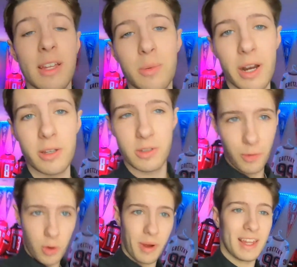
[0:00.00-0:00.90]
that's what I use
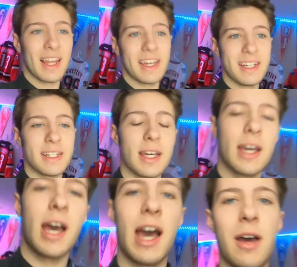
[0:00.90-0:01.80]
for my lighting.
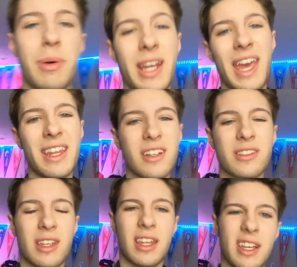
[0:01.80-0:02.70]
But again,
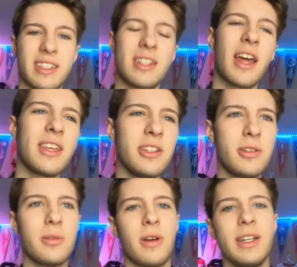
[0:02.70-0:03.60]
it's nothing
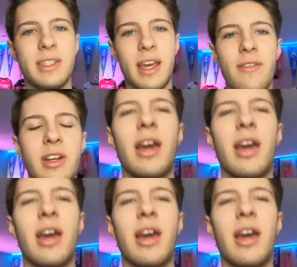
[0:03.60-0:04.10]
too crazy. Every